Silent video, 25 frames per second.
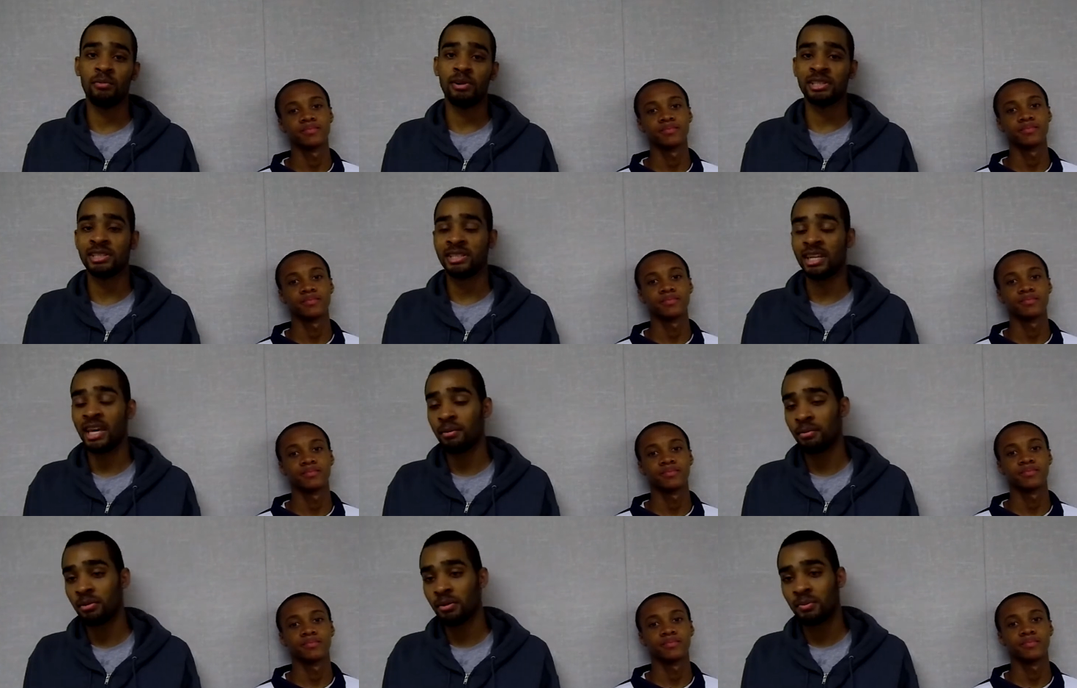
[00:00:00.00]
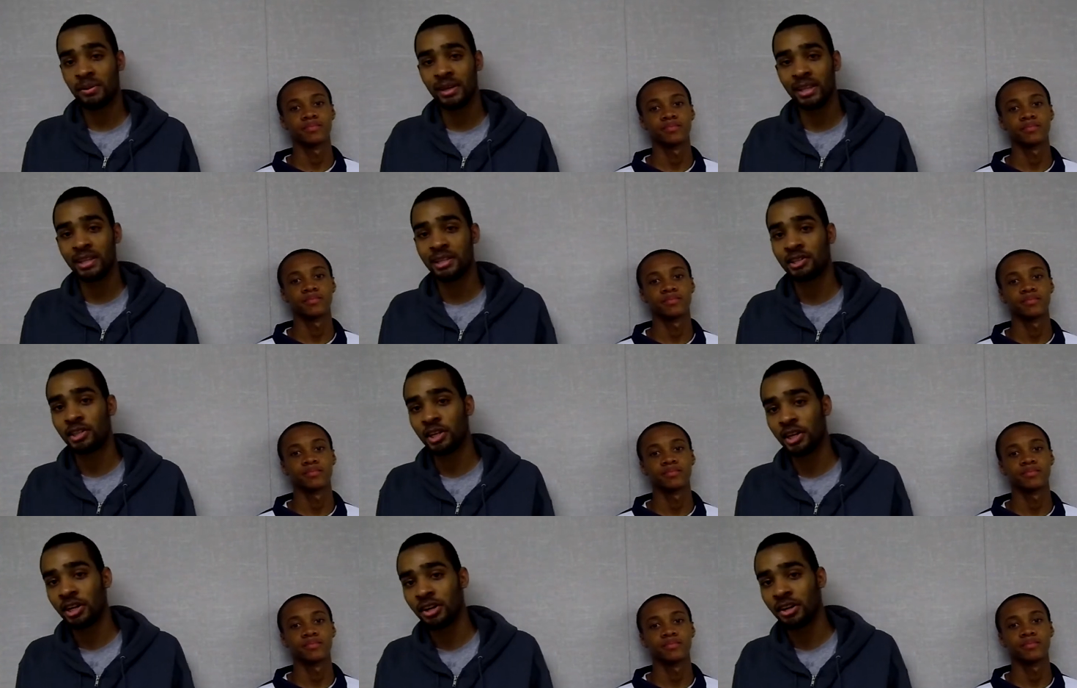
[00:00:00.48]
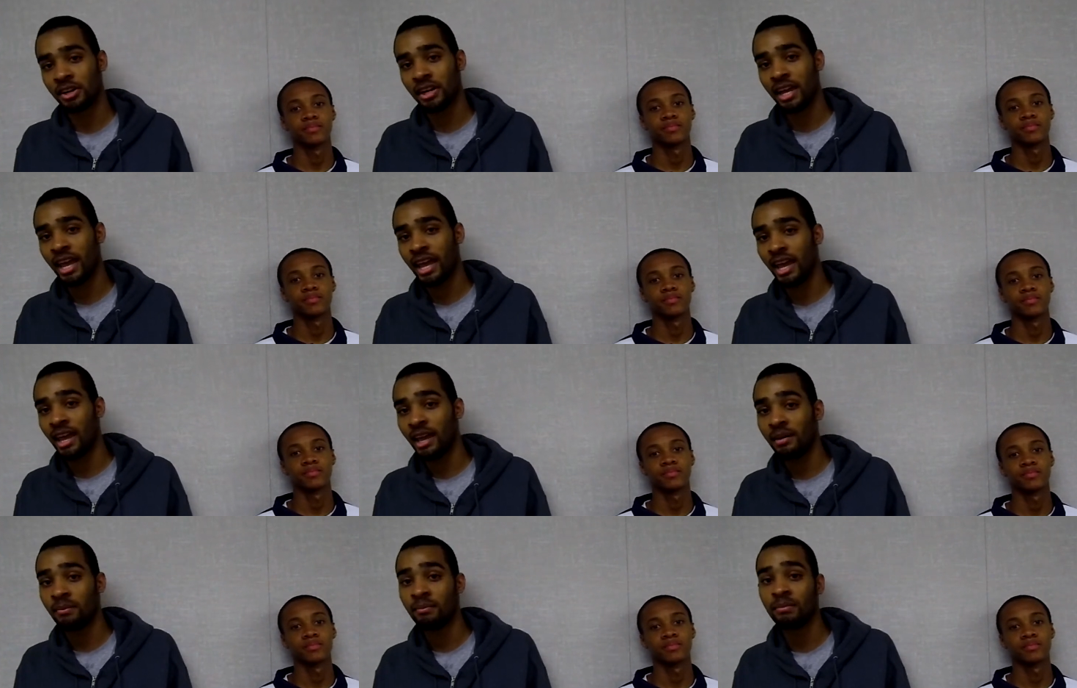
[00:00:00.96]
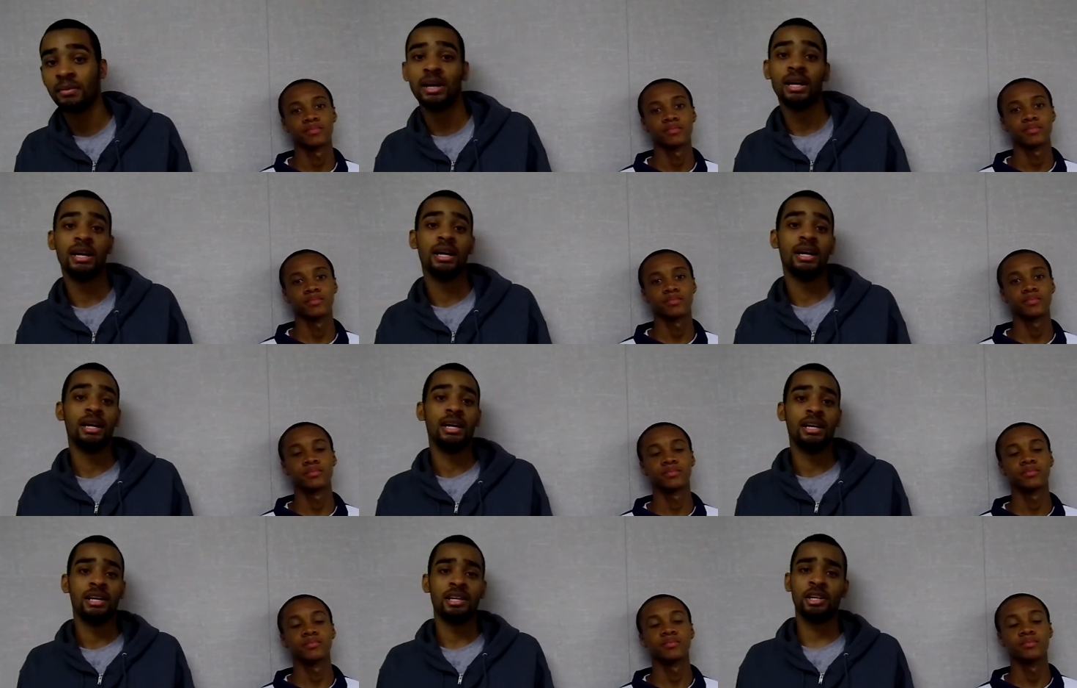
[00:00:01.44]
Speaker 1: wasn't able to play the third game.
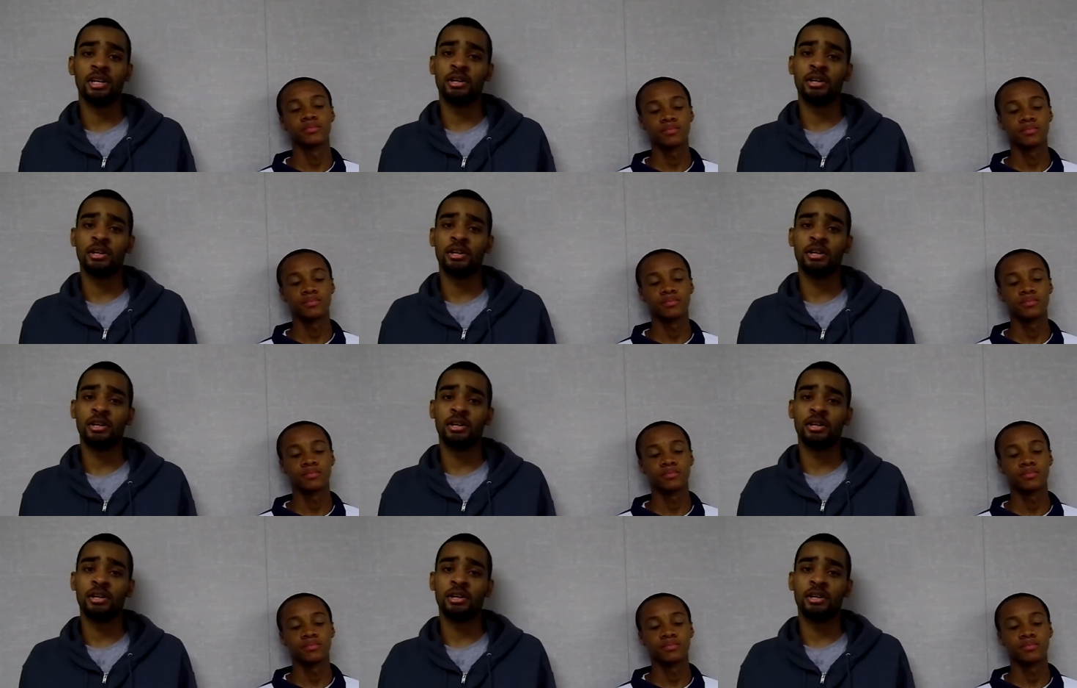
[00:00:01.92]
You